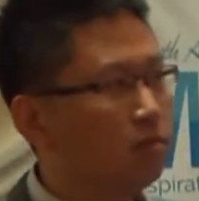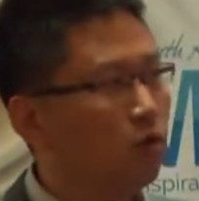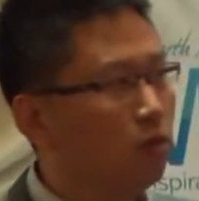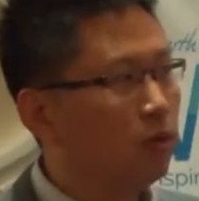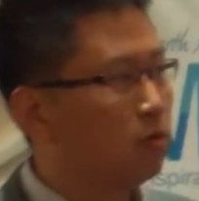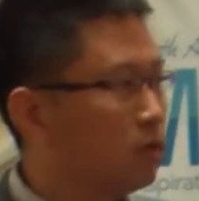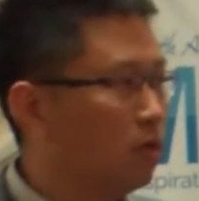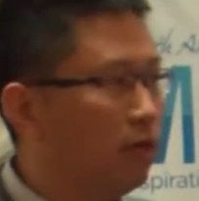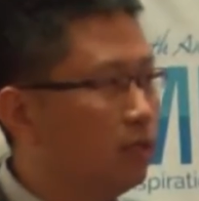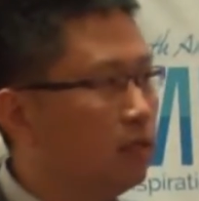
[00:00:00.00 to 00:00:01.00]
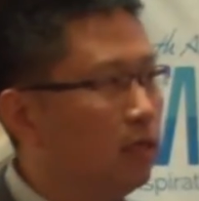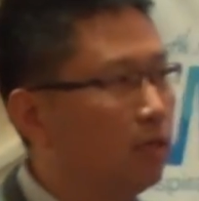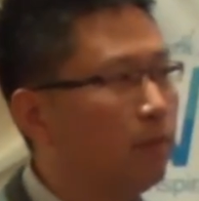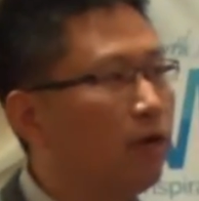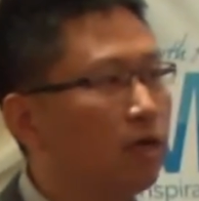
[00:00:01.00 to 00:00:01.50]
mobile. So in
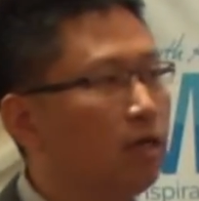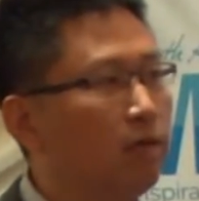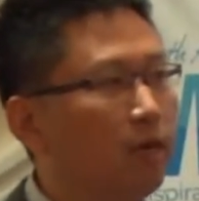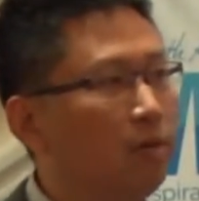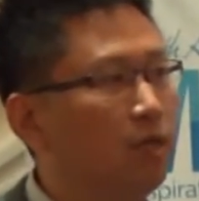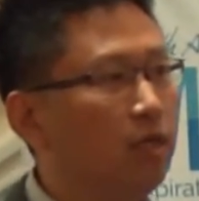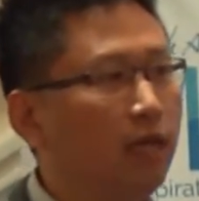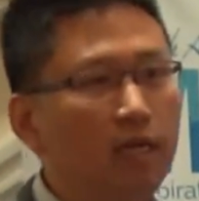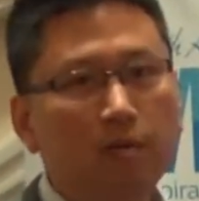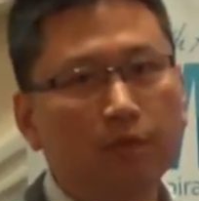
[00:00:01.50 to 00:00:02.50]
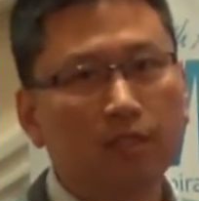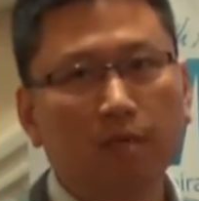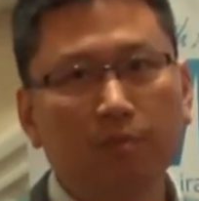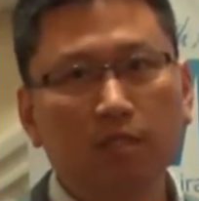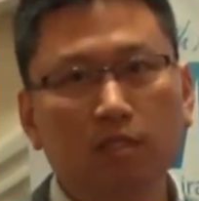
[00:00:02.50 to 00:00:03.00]
America, it might be
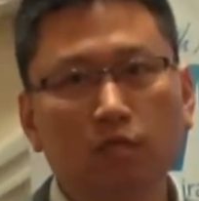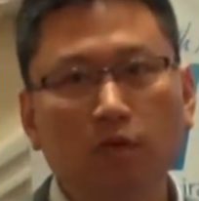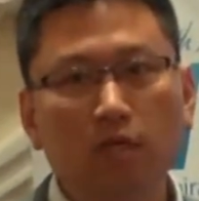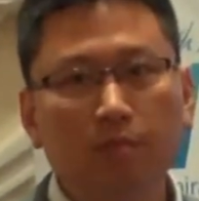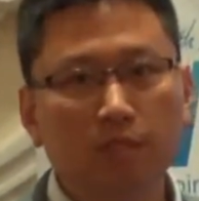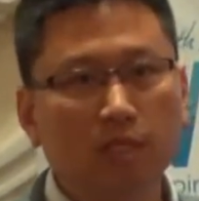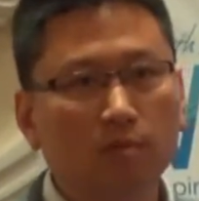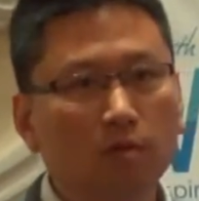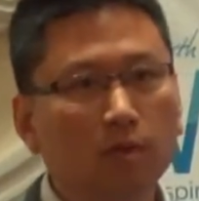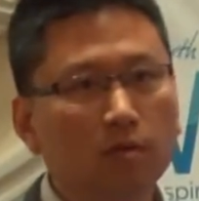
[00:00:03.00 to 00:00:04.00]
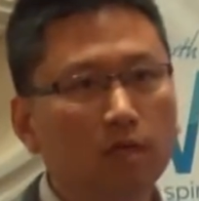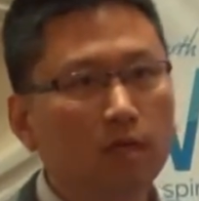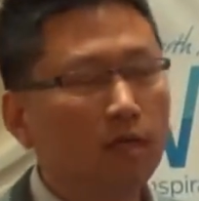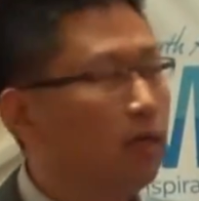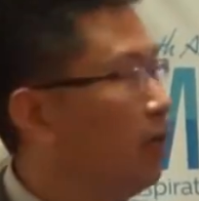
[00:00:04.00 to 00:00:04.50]
80% PC, 20% mobile.
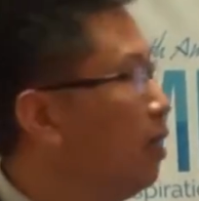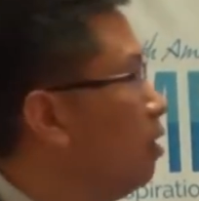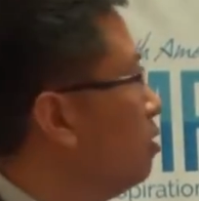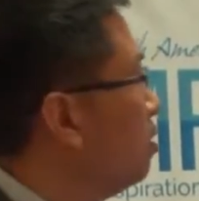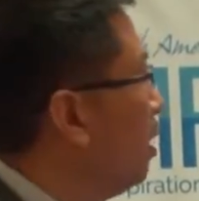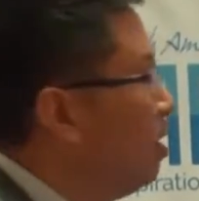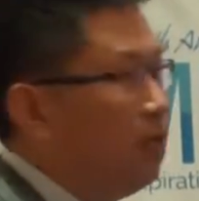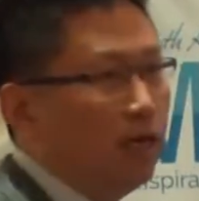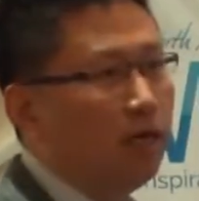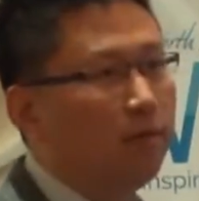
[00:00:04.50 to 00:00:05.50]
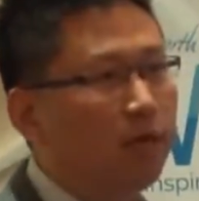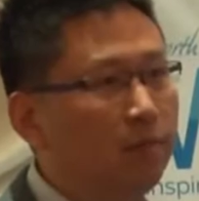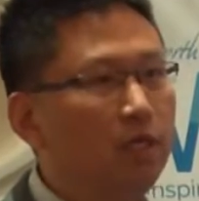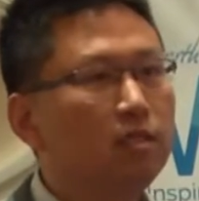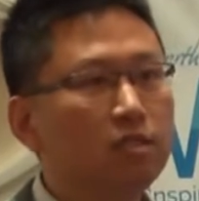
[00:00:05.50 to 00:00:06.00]
And in India, it might
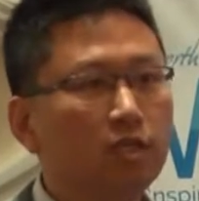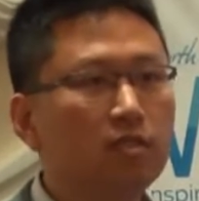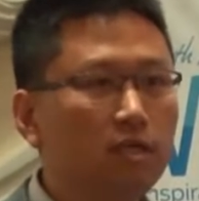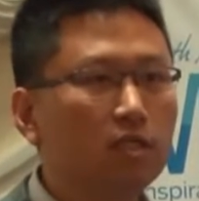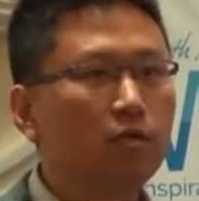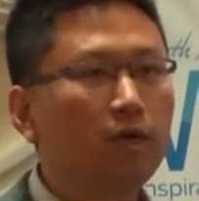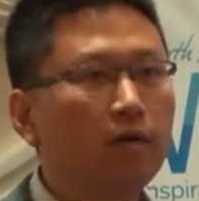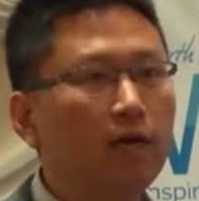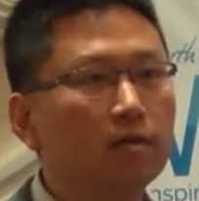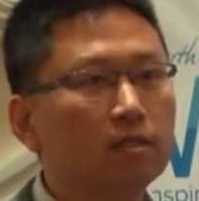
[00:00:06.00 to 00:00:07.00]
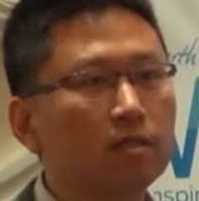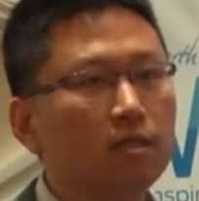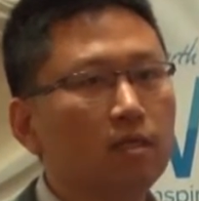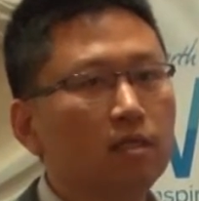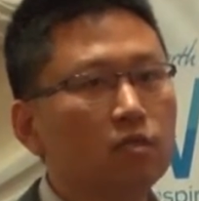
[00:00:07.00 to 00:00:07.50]
be just the other way around.
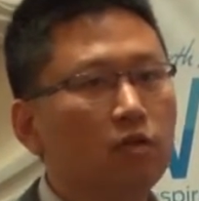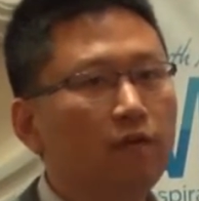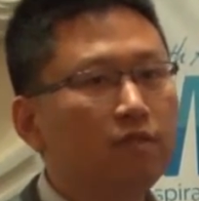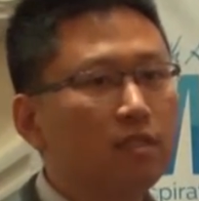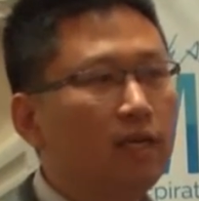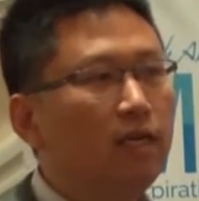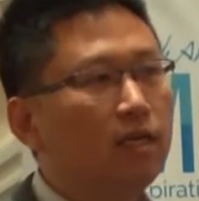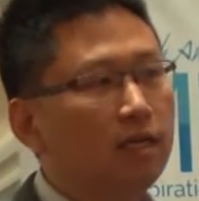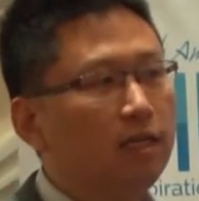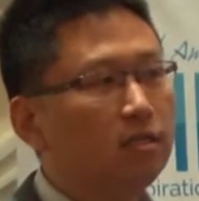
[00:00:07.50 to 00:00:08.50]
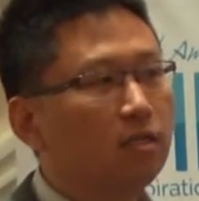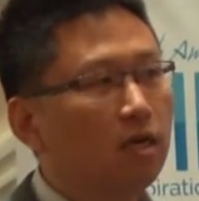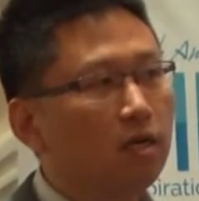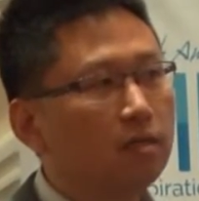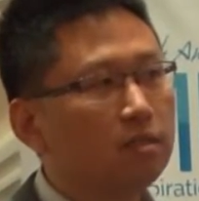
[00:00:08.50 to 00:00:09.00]
So if the data is
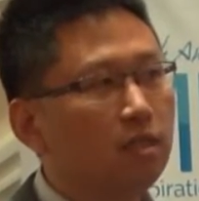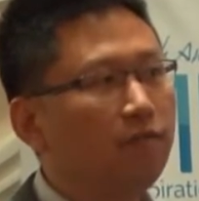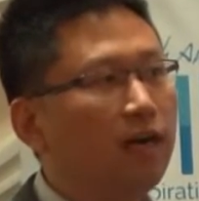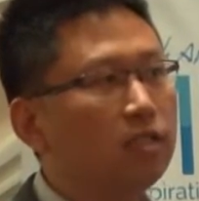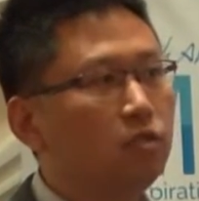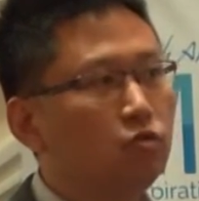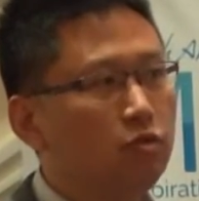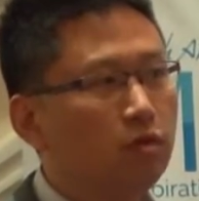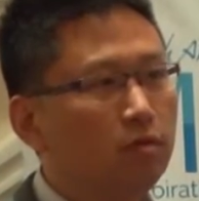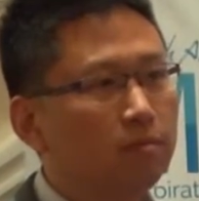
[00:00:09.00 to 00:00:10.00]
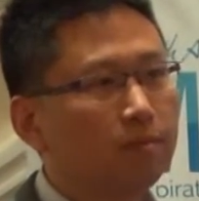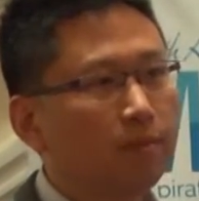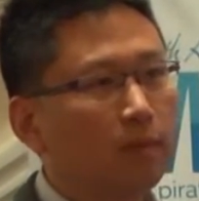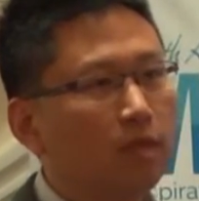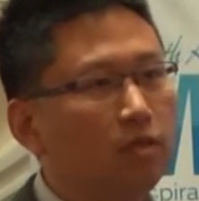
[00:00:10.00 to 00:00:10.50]
not device neutral,
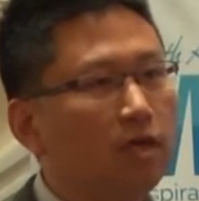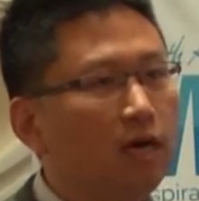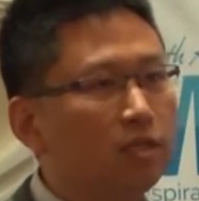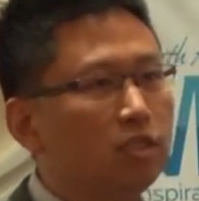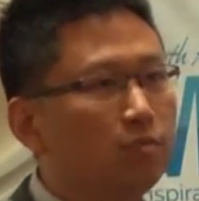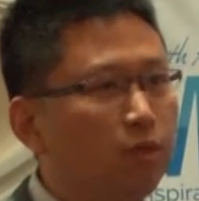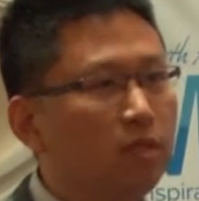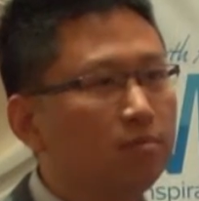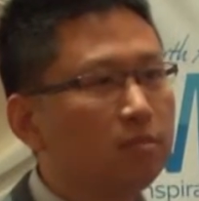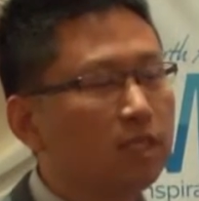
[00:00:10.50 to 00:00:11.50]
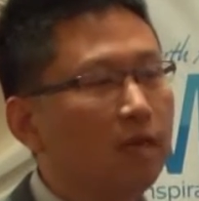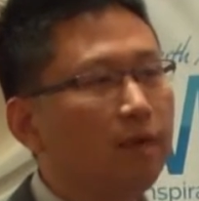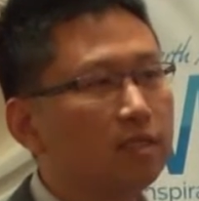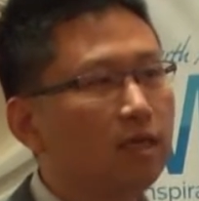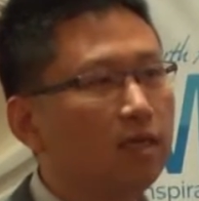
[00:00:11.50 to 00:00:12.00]
you can't just put them side
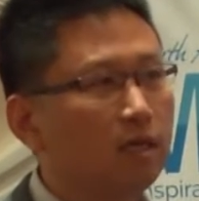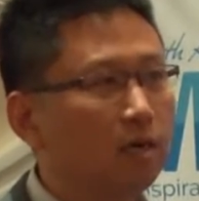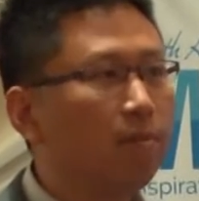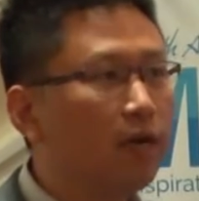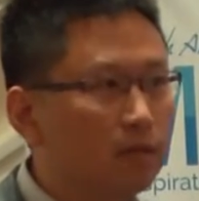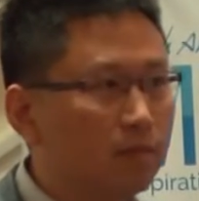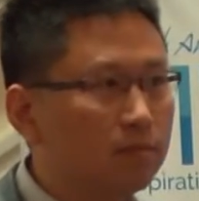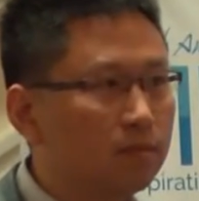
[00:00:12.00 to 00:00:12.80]
by side and compare them,